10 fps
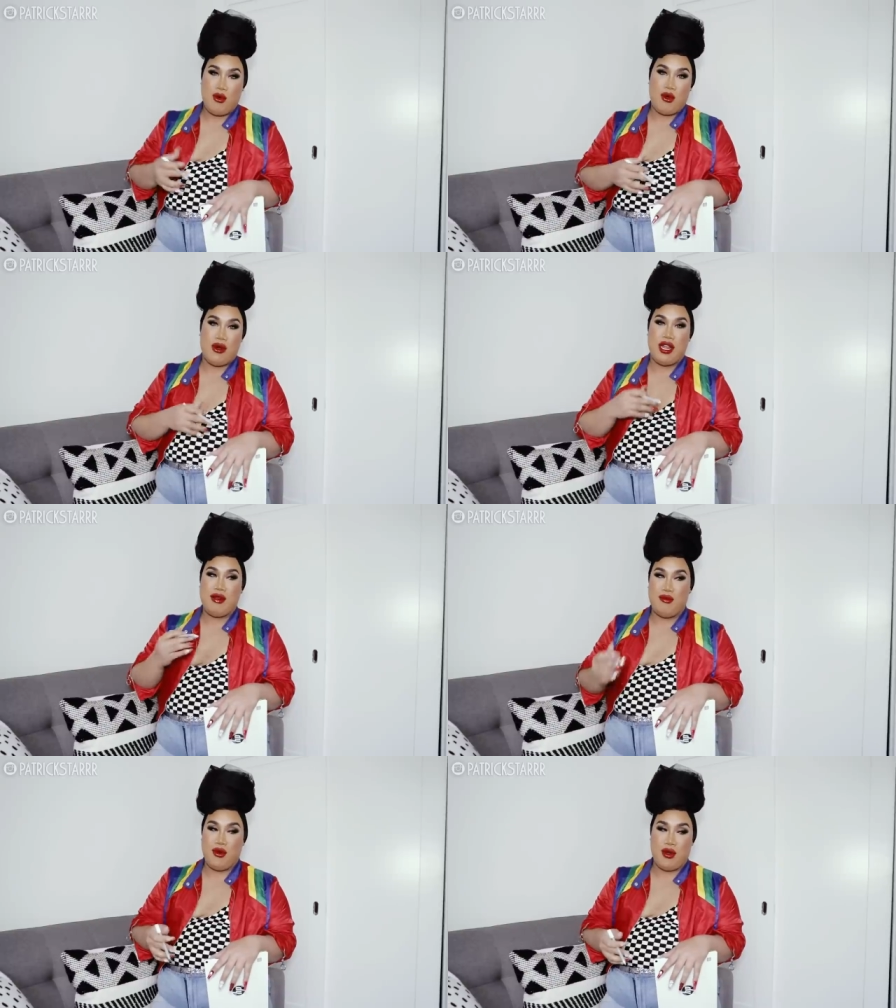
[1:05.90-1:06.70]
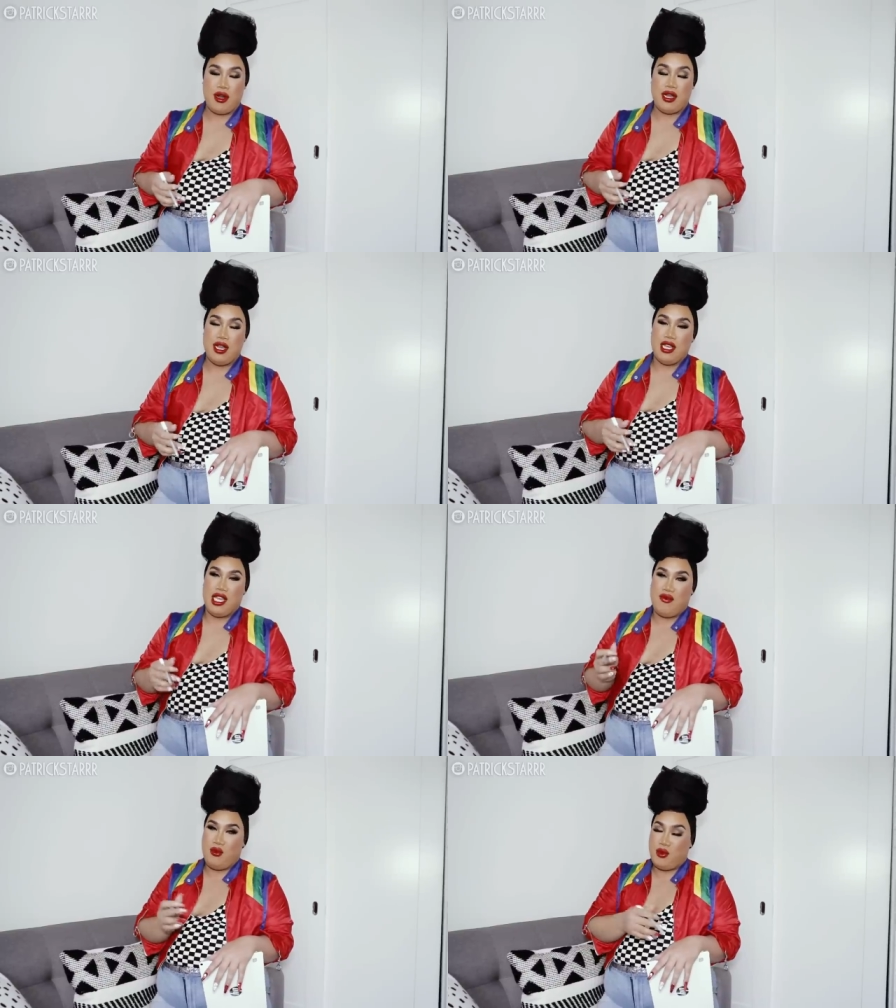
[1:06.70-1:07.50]
more and more,
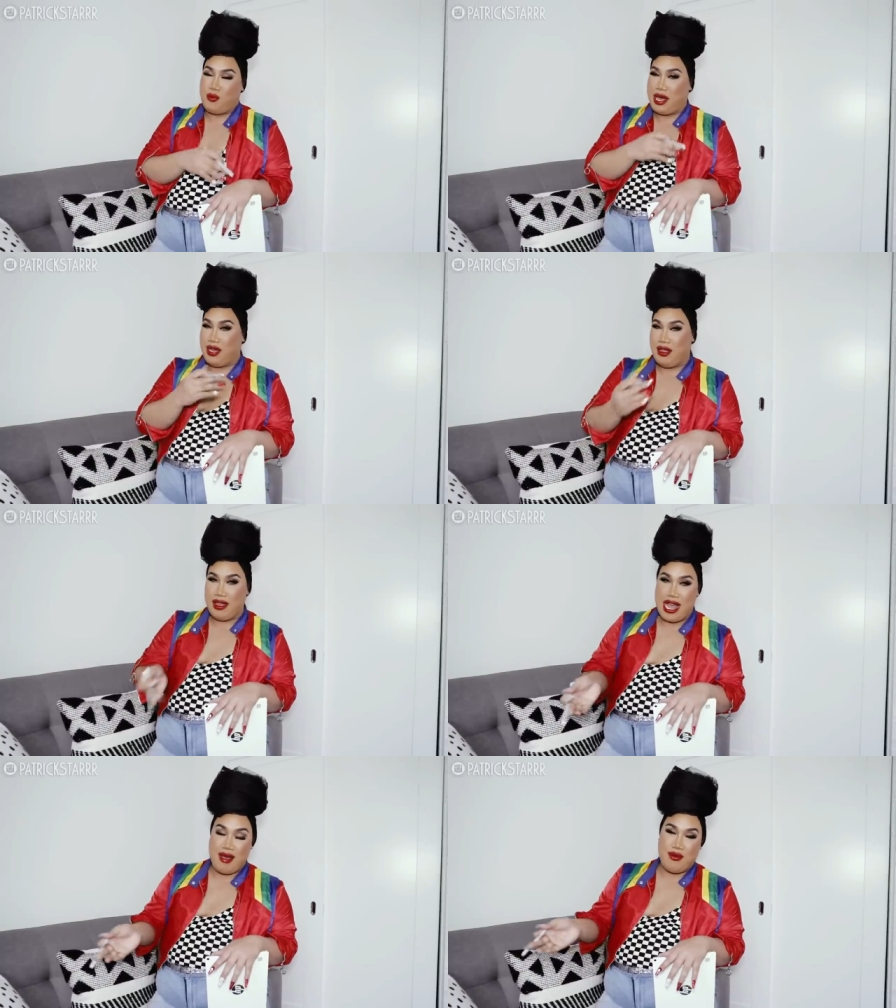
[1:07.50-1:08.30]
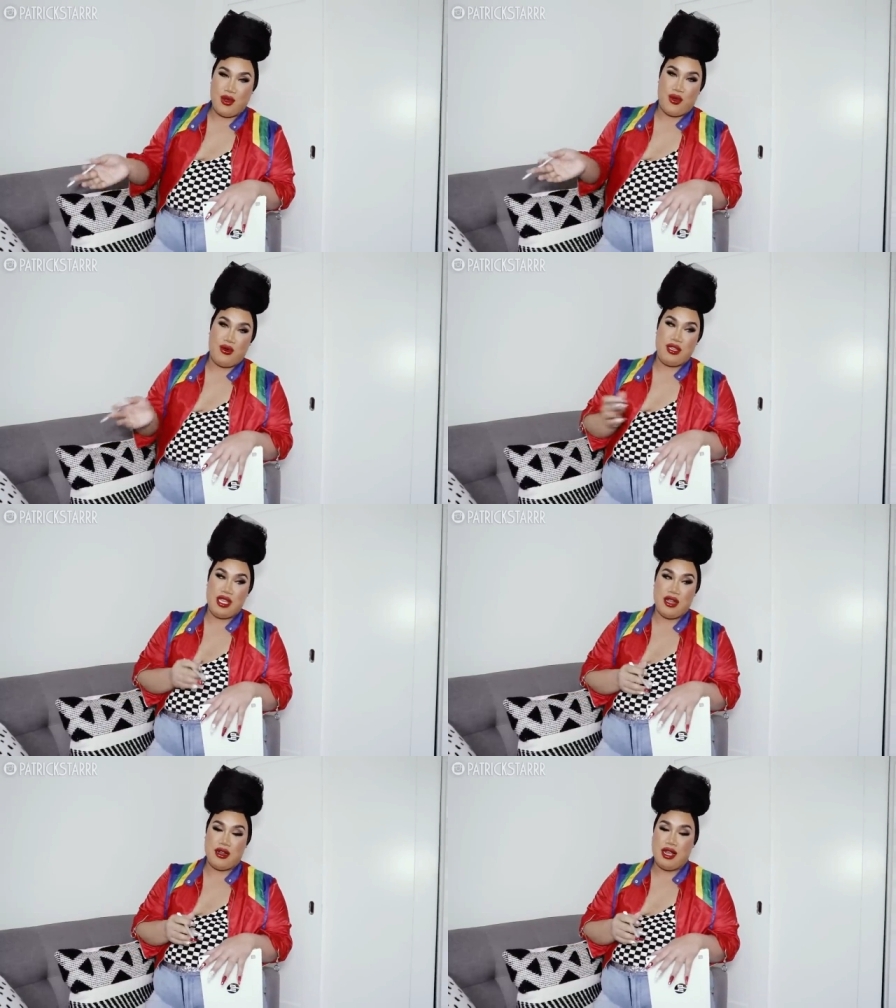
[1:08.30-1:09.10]
even with my collab the whole
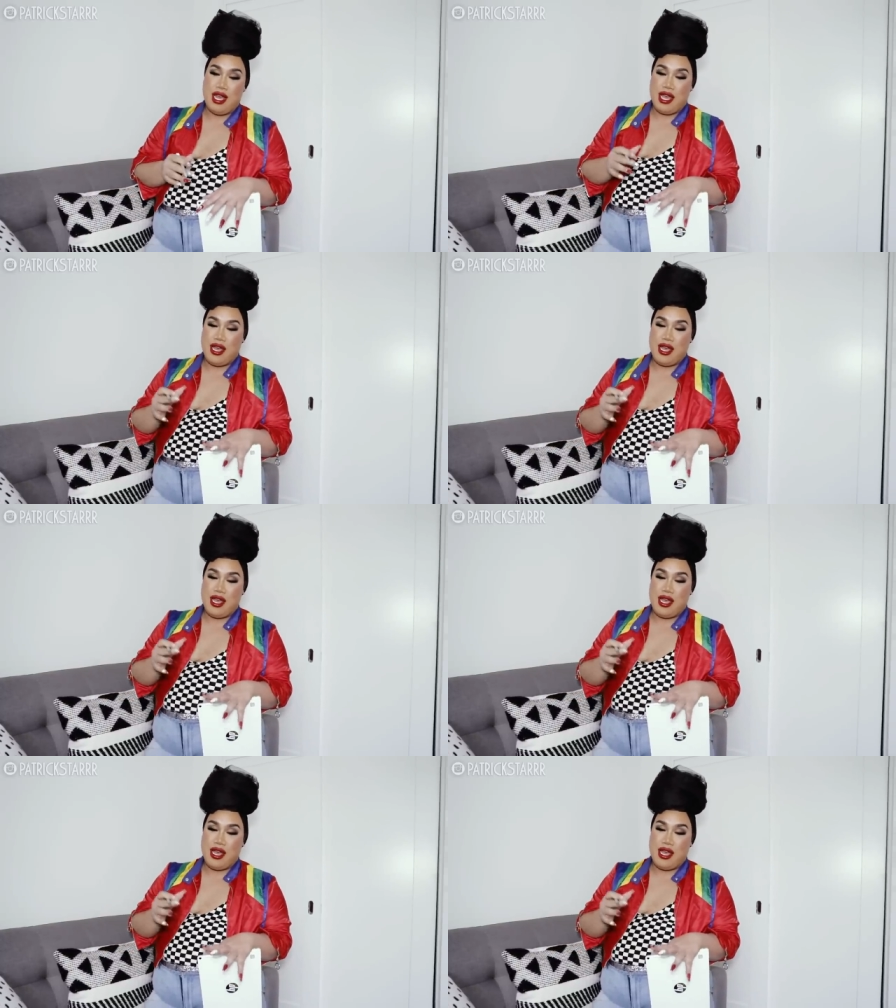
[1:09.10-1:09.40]
year,